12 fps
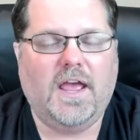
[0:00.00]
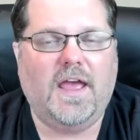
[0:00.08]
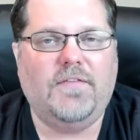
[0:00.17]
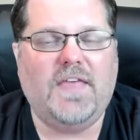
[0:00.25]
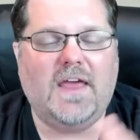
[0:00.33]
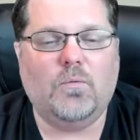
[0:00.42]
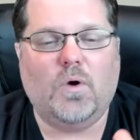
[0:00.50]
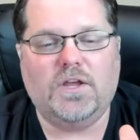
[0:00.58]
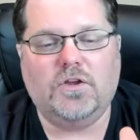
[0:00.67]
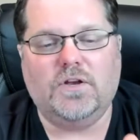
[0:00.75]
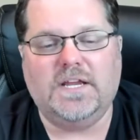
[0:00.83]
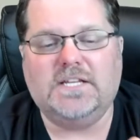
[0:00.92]
And then what
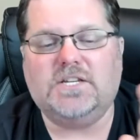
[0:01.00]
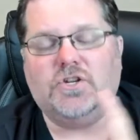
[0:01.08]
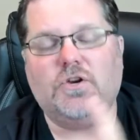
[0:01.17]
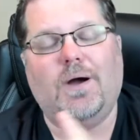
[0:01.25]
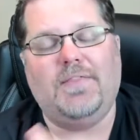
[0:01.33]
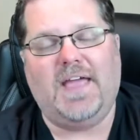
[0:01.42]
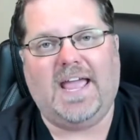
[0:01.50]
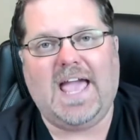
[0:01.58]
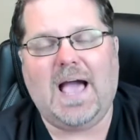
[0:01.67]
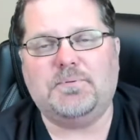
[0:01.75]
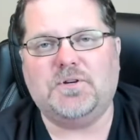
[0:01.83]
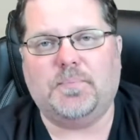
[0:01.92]
you need to do on that
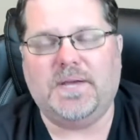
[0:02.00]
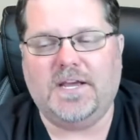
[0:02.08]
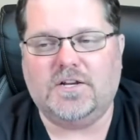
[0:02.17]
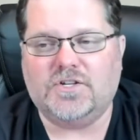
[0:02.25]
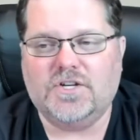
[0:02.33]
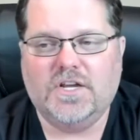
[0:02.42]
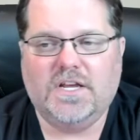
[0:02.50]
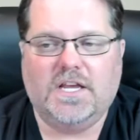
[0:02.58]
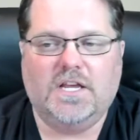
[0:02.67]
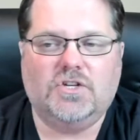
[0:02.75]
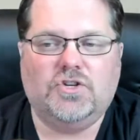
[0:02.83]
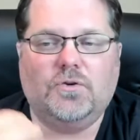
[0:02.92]
capture page
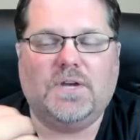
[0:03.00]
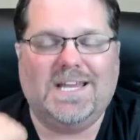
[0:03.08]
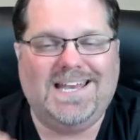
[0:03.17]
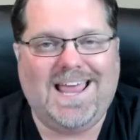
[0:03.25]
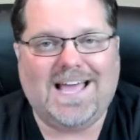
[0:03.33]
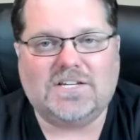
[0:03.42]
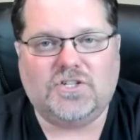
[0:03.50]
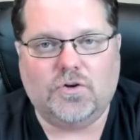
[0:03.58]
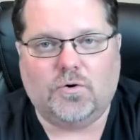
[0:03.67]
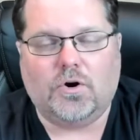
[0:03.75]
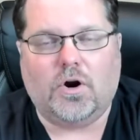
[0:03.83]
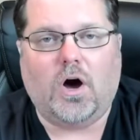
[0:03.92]
is you connect
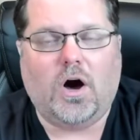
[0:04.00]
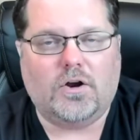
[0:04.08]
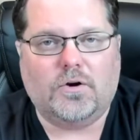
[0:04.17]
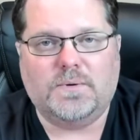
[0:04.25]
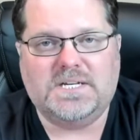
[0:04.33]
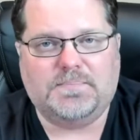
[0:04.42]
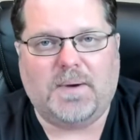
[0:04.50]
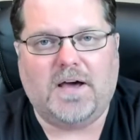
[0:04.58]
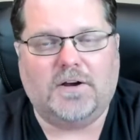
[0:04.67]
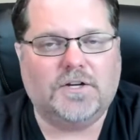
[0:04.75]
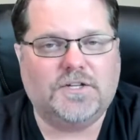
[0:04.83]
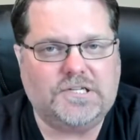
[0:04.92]
your
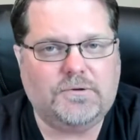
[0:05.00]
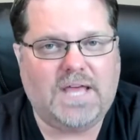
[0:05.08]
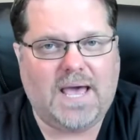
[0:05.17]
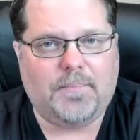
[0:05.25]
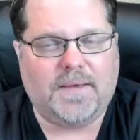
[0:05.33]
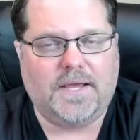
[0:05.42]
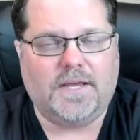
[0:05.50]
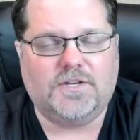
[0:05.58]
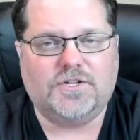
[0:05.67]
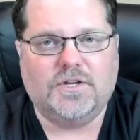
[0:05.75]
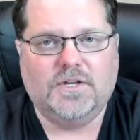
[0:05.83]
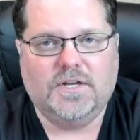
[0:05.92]
autoresponder to that page,